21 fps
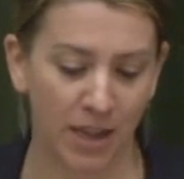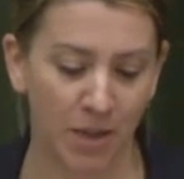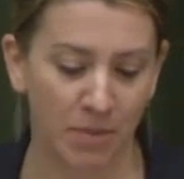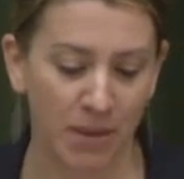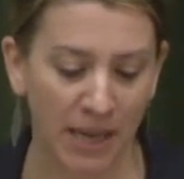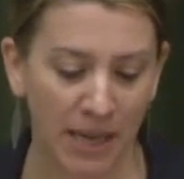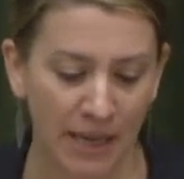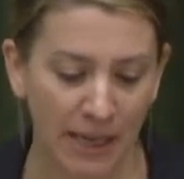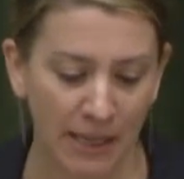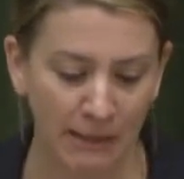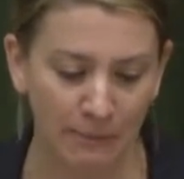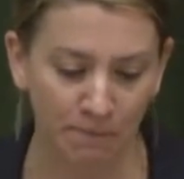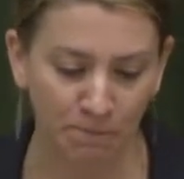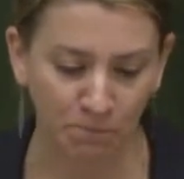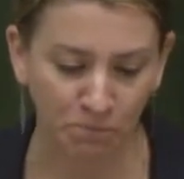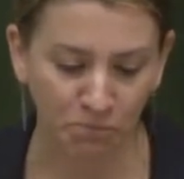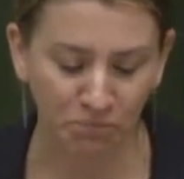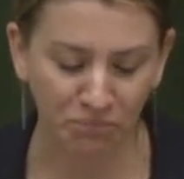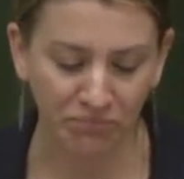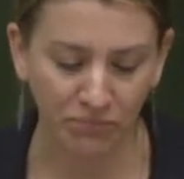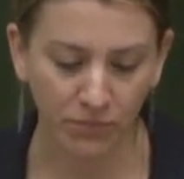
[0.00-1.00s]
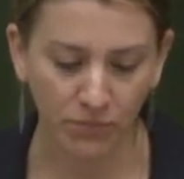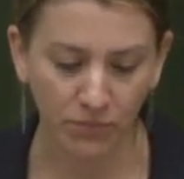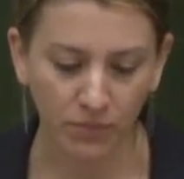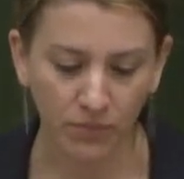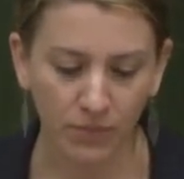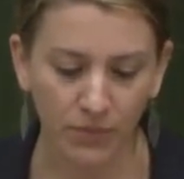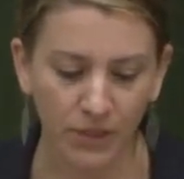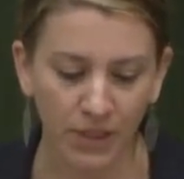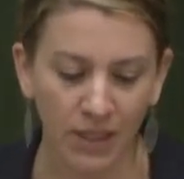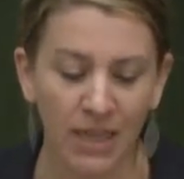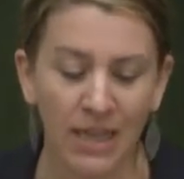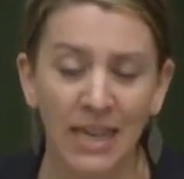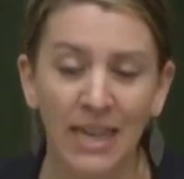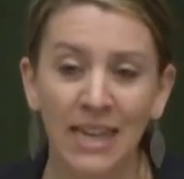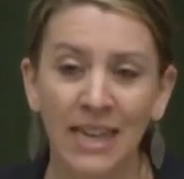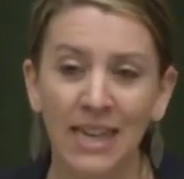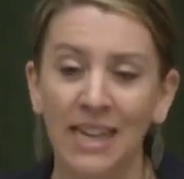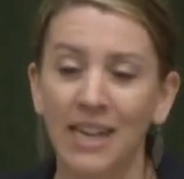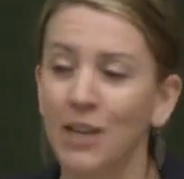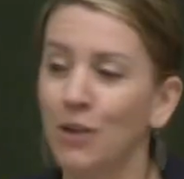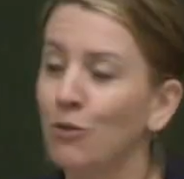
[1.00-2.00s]
at the beginning
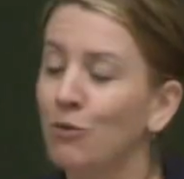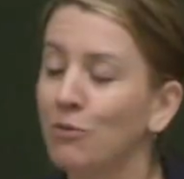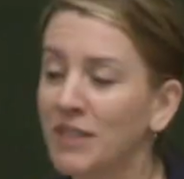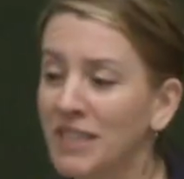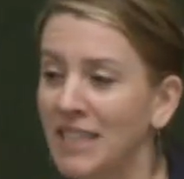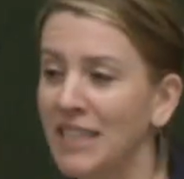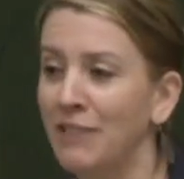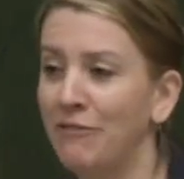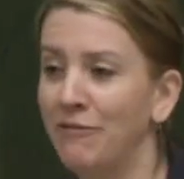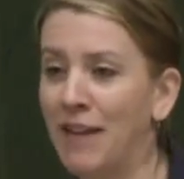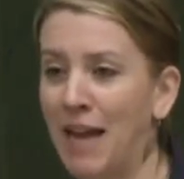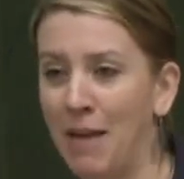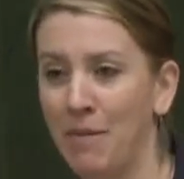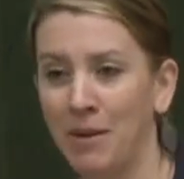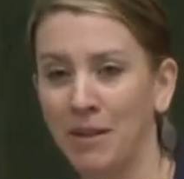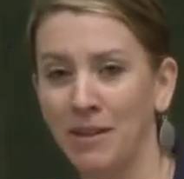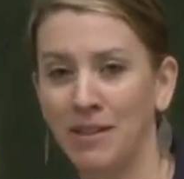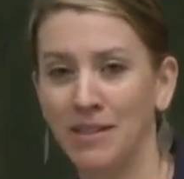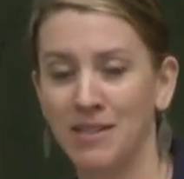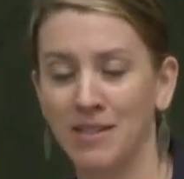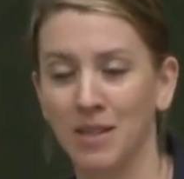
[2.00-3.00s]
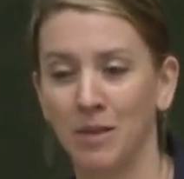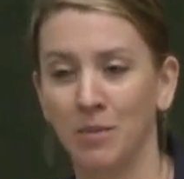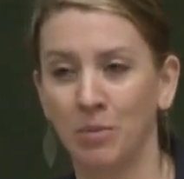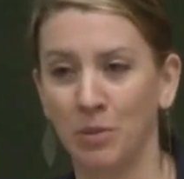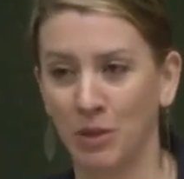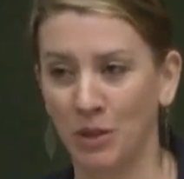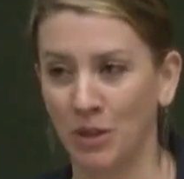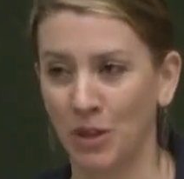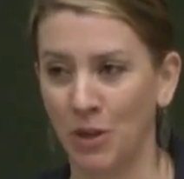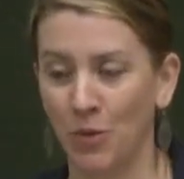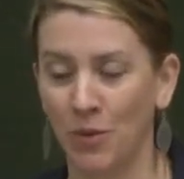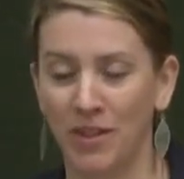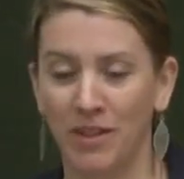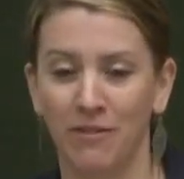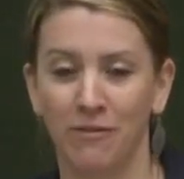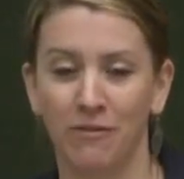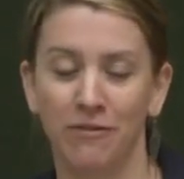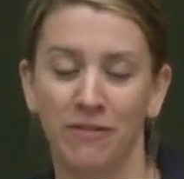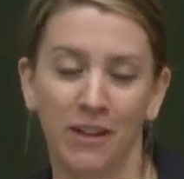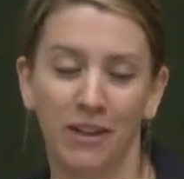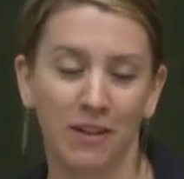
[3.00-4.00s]
in a really fabulous book with
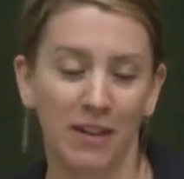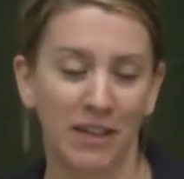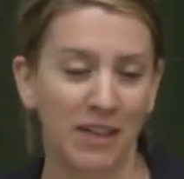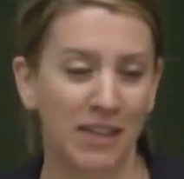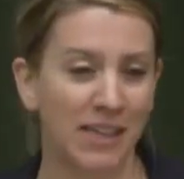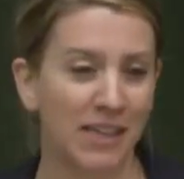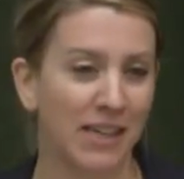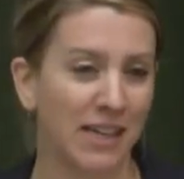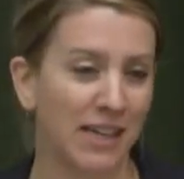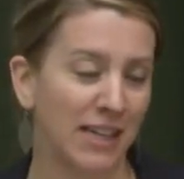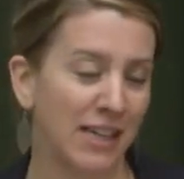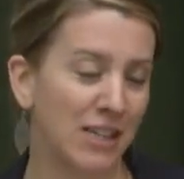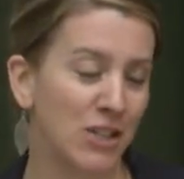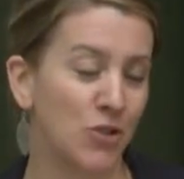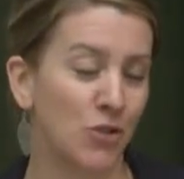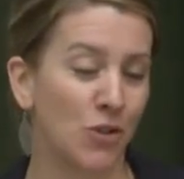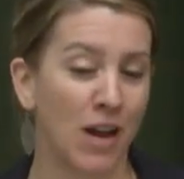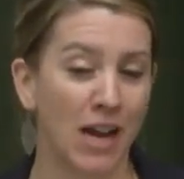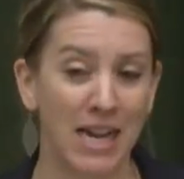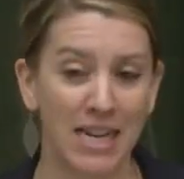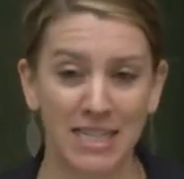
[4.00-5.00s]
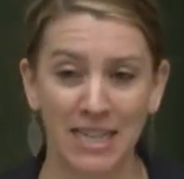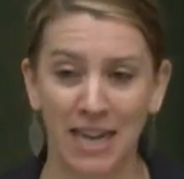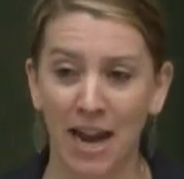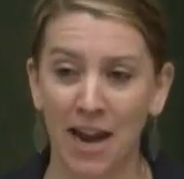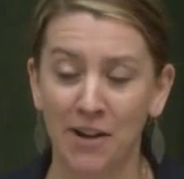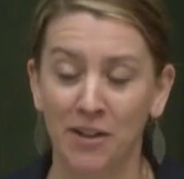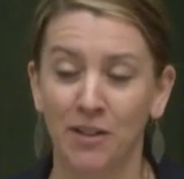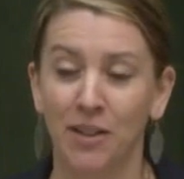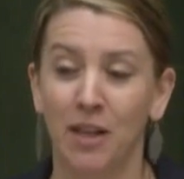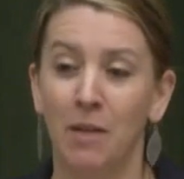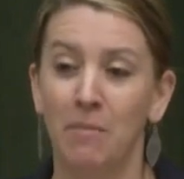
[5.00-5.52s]
a very uh, dry title,